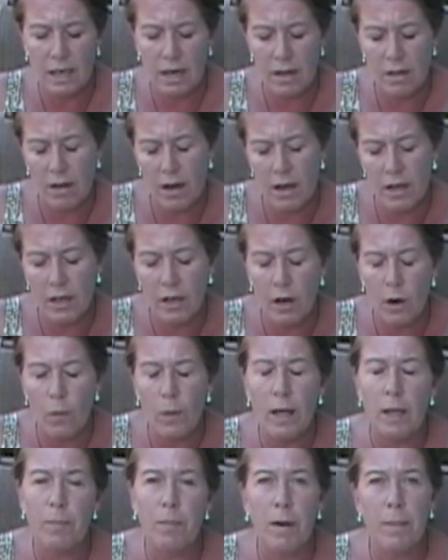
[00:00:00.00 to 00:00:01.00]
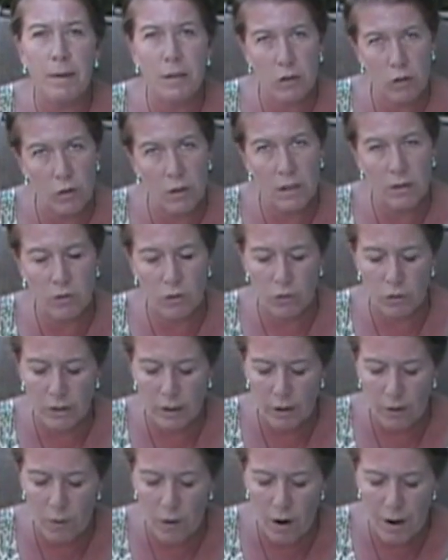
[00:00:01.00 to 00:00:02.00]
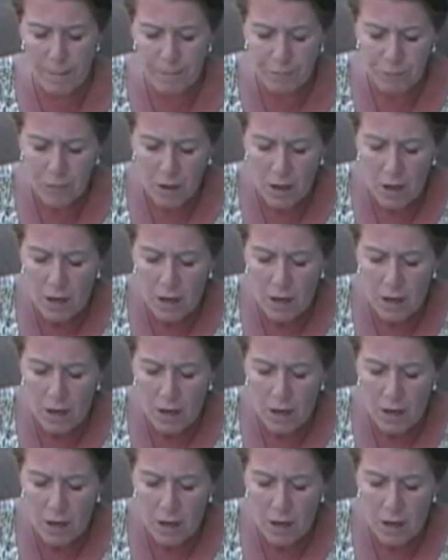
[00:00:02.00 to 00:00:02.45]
And I thought, you know, we could probably do this earlier on.